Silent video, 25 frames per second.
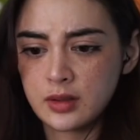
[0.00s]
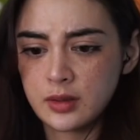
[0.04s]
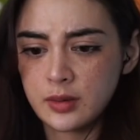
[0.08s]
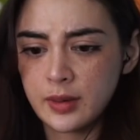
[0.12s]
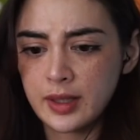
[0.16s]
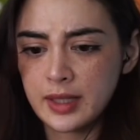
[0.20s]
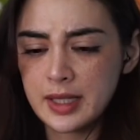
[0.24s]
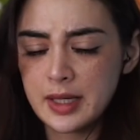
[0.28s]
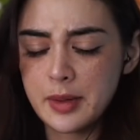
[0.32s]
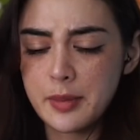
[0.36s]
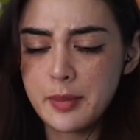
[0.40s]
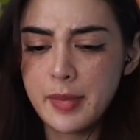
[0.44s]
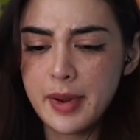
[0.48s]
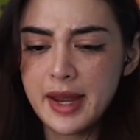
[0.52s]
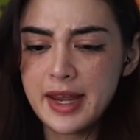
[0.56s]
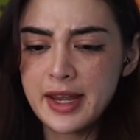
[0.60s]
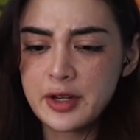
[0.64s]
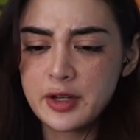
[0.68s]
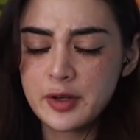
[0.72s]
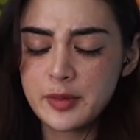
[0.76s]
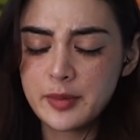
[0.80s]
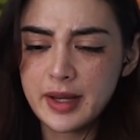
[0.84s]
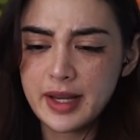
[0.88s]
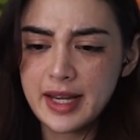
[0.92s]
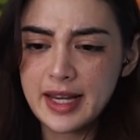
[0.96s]
Did he make
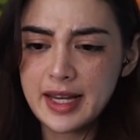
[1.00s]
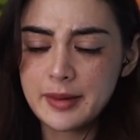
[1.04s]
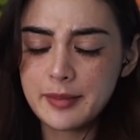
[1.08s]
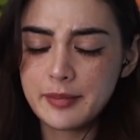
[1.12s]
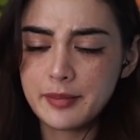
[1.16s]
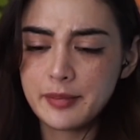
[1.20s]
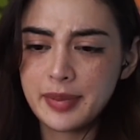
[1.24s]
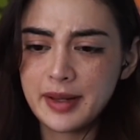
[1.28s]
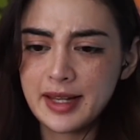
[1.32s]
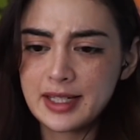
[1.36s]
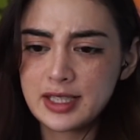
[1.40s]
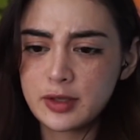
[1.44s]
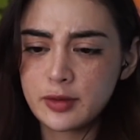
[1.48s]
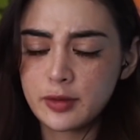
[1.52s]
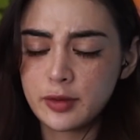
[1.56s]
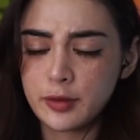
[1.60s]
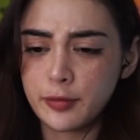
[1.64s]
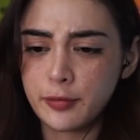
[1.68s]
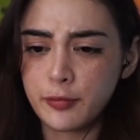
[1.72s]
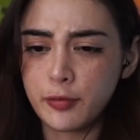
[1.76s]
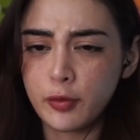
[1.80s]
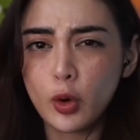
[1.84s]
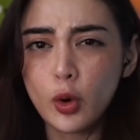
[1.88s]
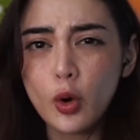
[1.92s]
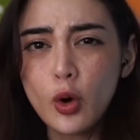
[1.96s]
him eat bits of the
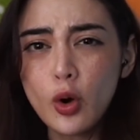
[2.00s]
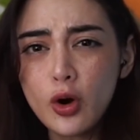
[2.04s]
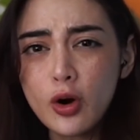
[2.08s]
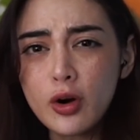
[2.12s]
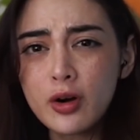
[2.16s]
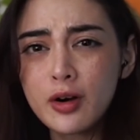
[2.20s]
floor?